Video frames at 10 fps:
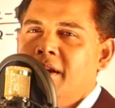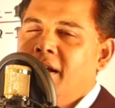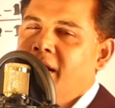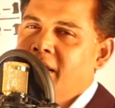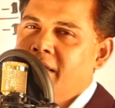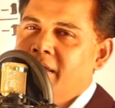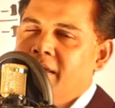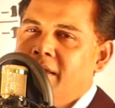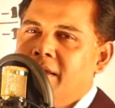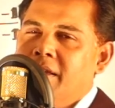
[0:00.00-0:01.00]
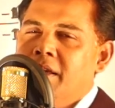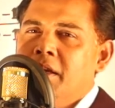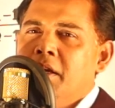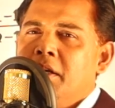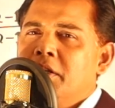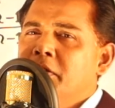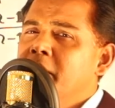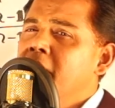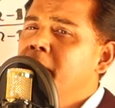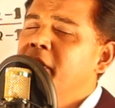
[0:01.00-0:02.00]
Hi,
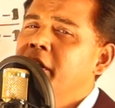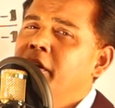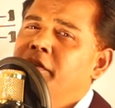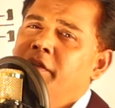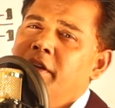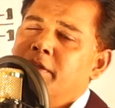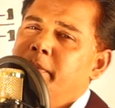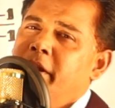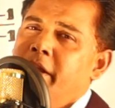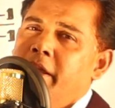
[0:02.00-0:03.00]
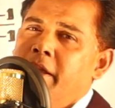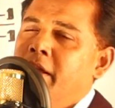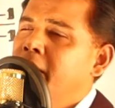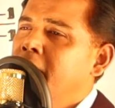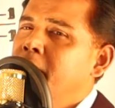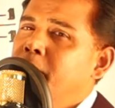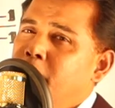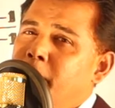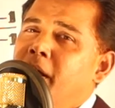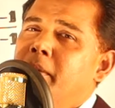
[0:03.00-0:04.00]
today I'm here for explaining
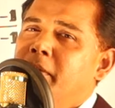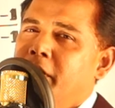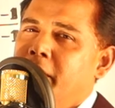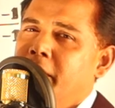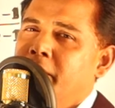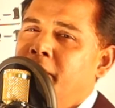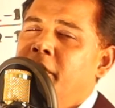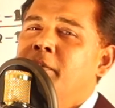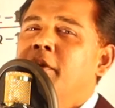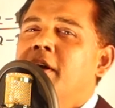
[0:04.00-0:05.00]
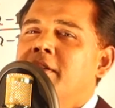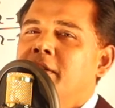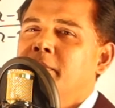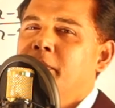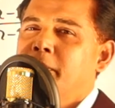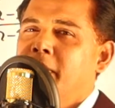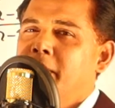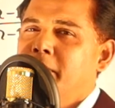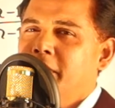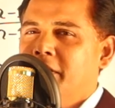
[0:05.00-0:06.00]
probability, formulas of
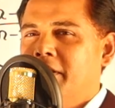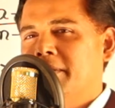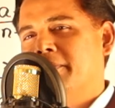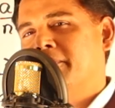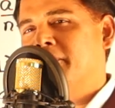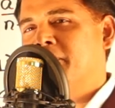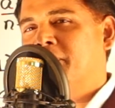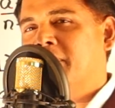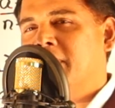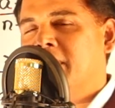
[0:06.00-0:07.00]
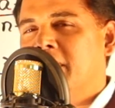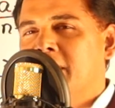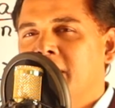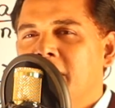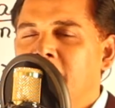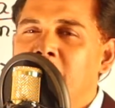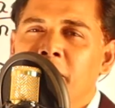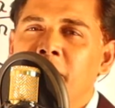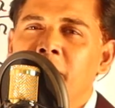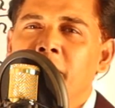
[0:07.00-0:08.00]
probability. You
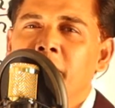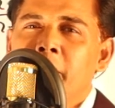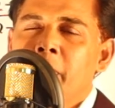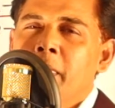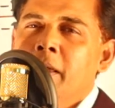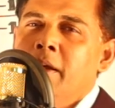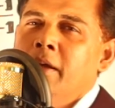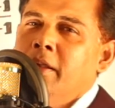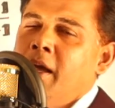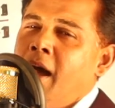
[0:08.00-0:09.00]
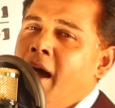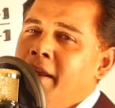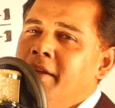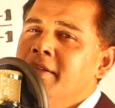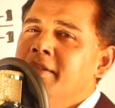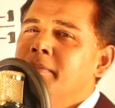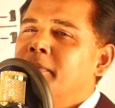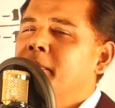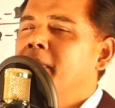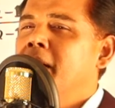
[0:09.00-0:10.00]
know, the ideas of
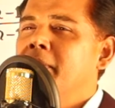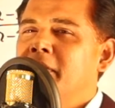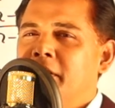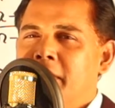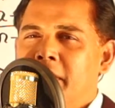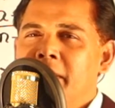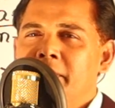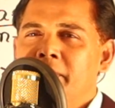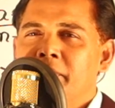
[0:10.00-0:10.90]
probability